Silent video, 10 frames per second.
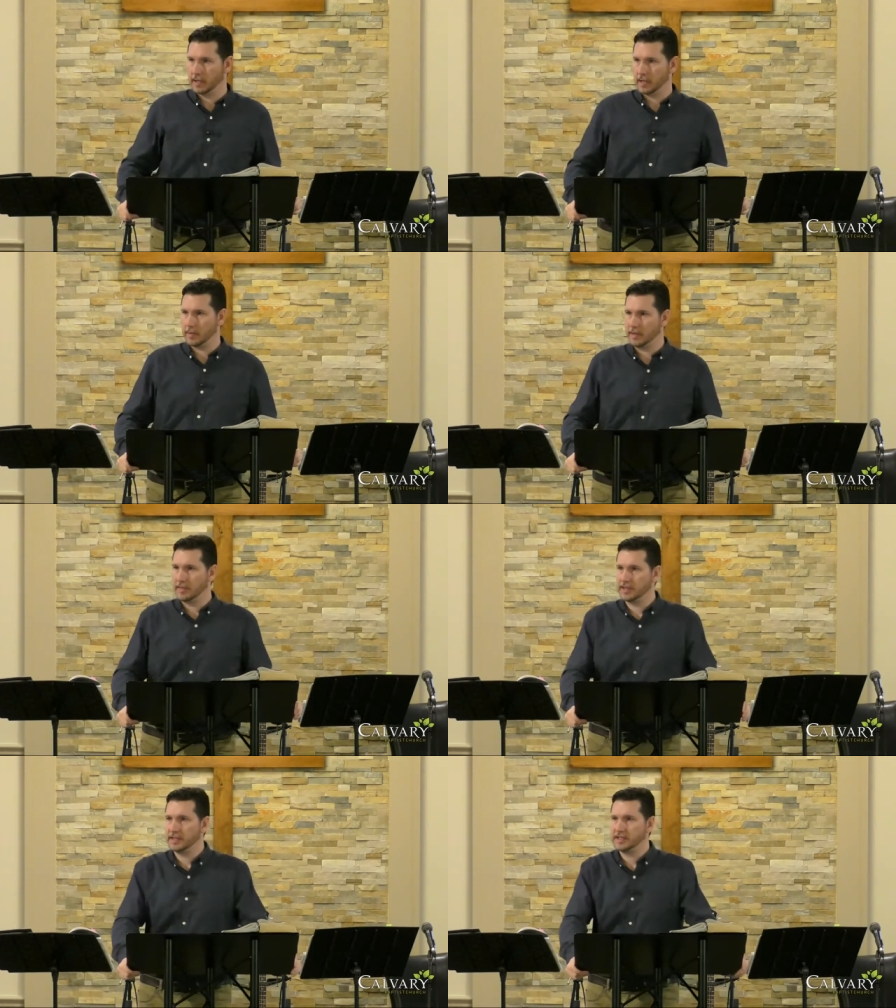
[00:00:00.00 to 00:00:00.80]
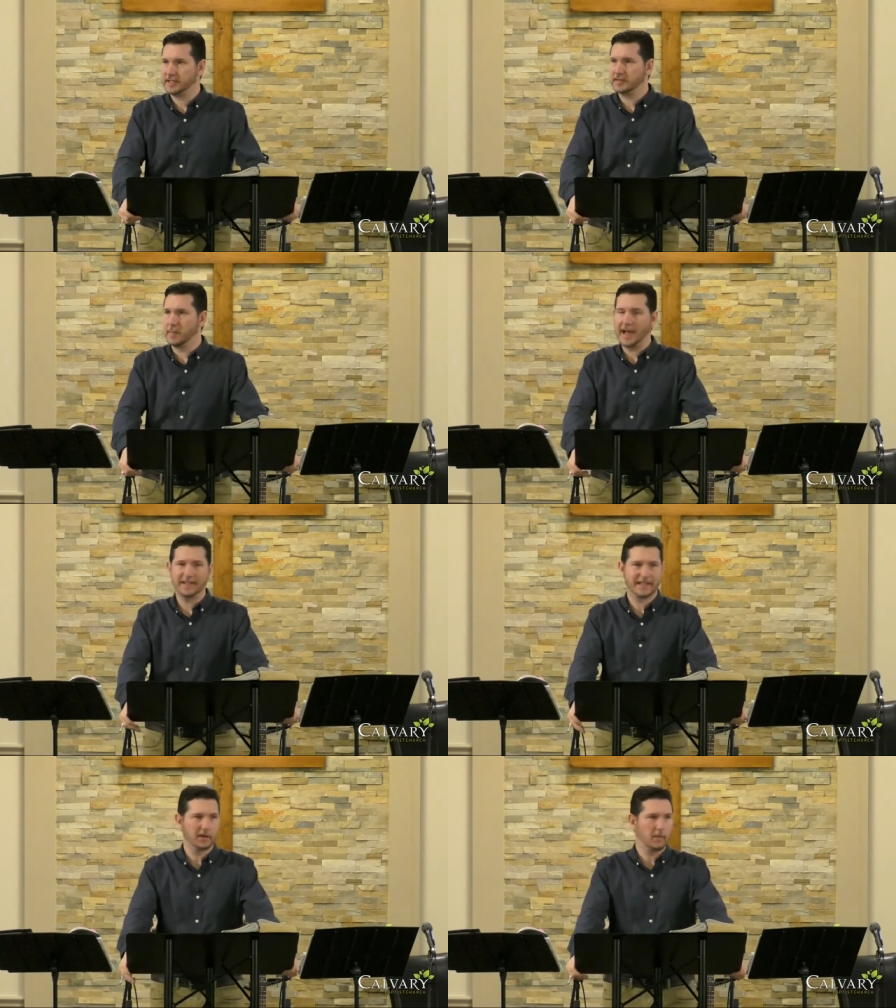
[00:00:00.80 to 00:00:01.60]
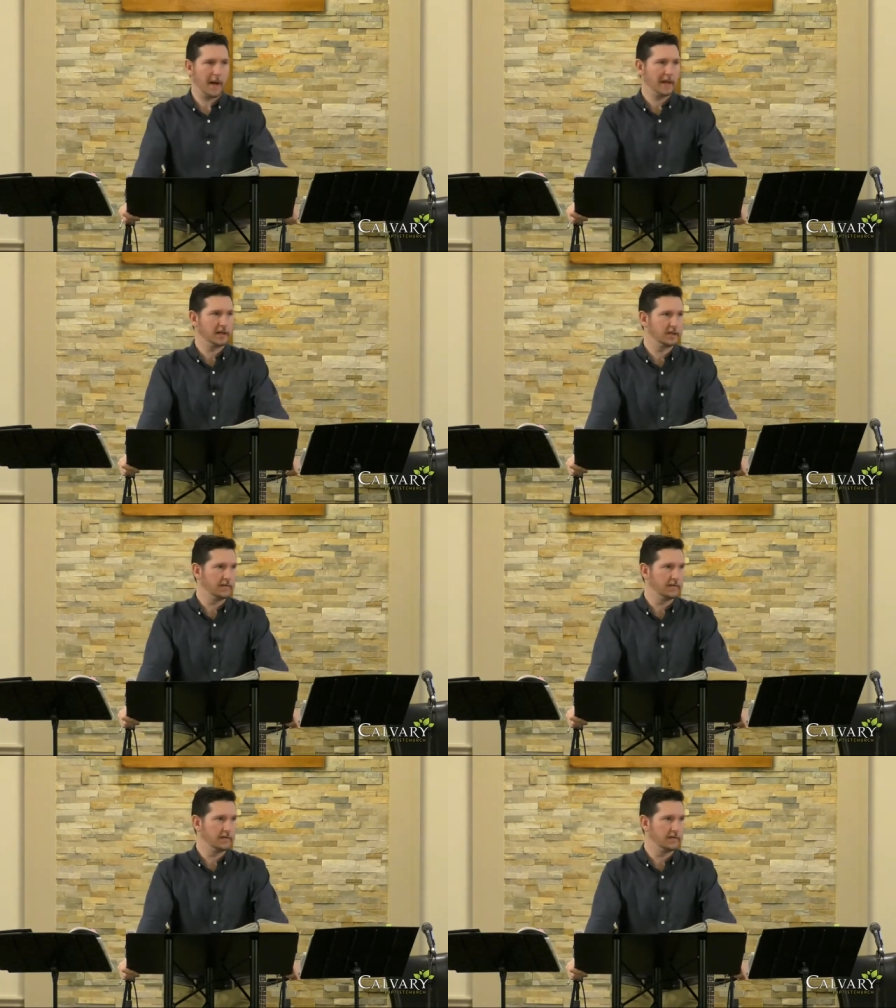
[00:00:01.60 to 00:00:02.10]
I mean, th- this is my single minded